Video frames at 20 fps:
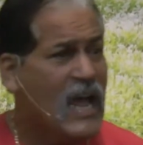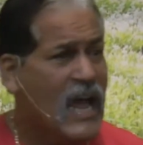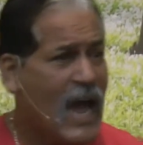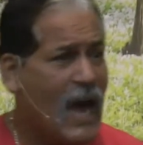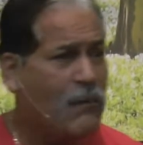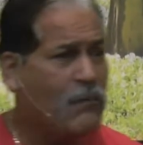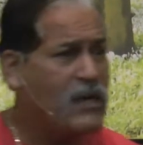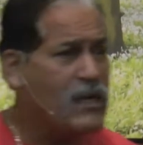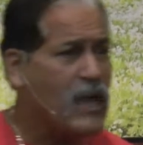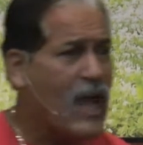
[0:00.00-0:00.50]

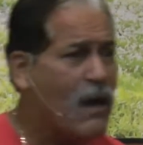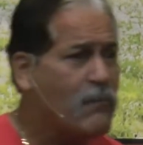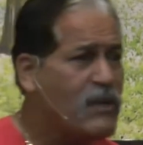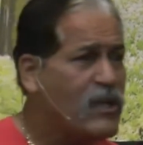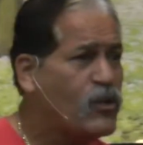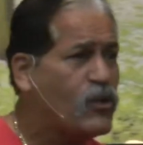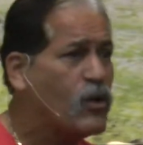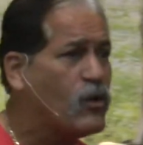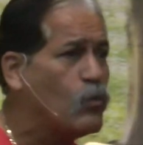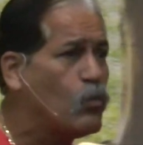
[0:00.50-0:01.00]
How many, how
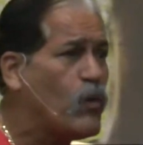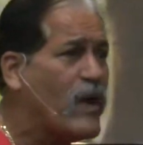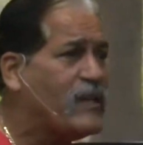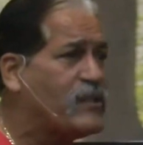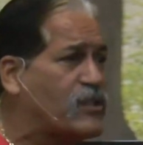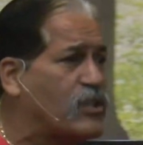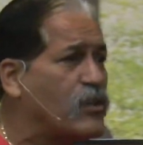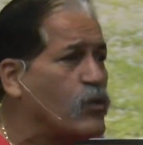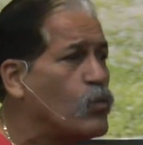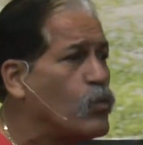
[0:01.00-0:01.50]
many couldn't
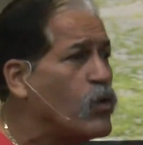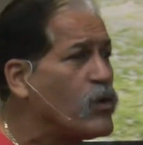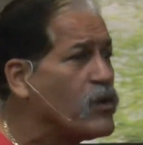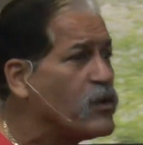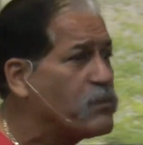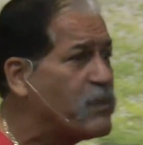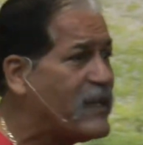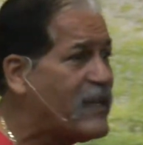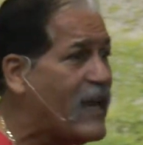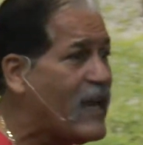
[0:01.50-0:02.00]
wait till the
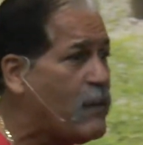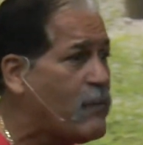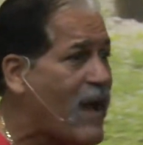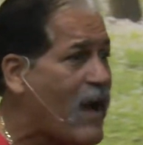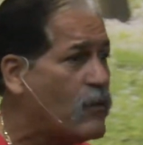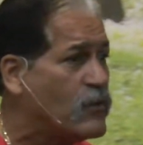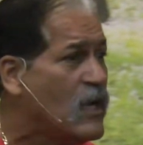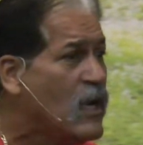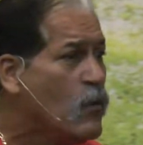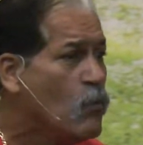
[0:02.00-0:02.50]
word became
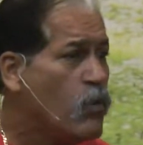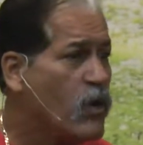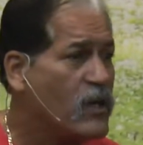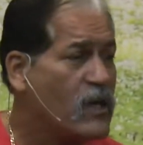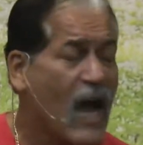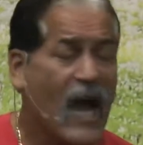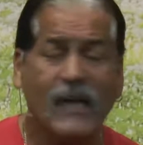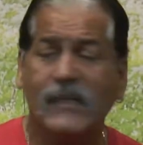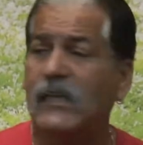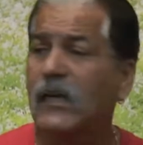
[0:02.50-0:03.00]
out where
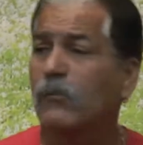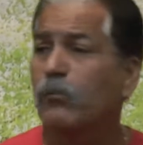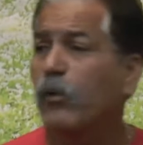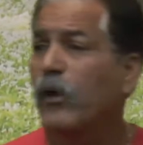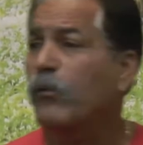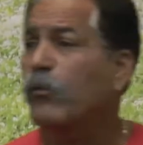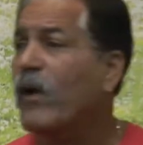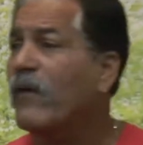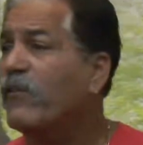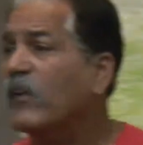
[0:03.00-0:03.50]
God could
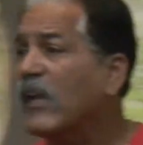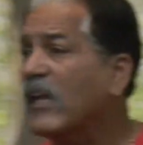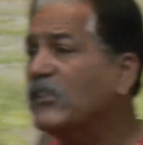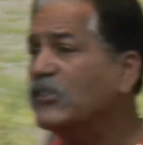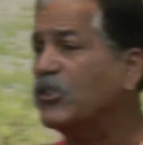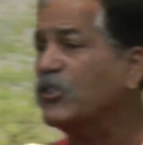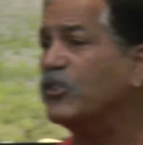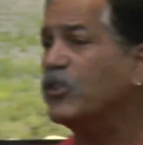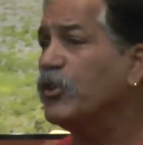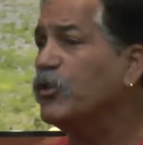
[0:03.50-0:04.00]
bring
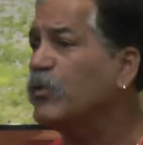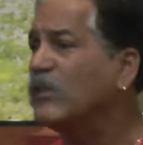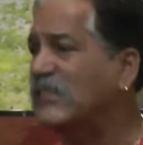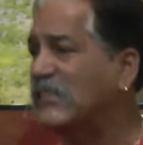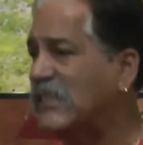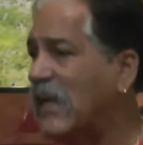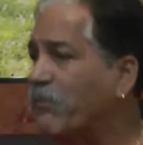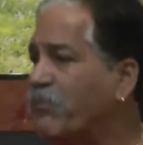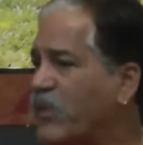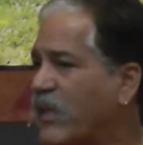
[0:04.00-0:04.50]
revelation to you in
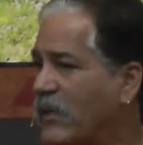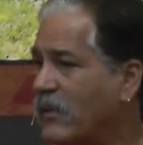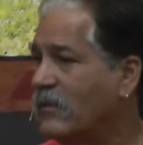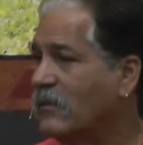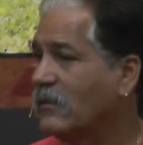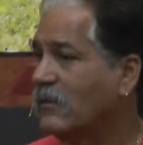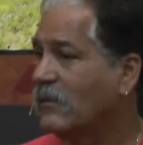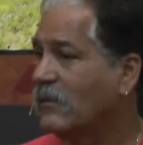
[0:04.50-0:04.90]
something?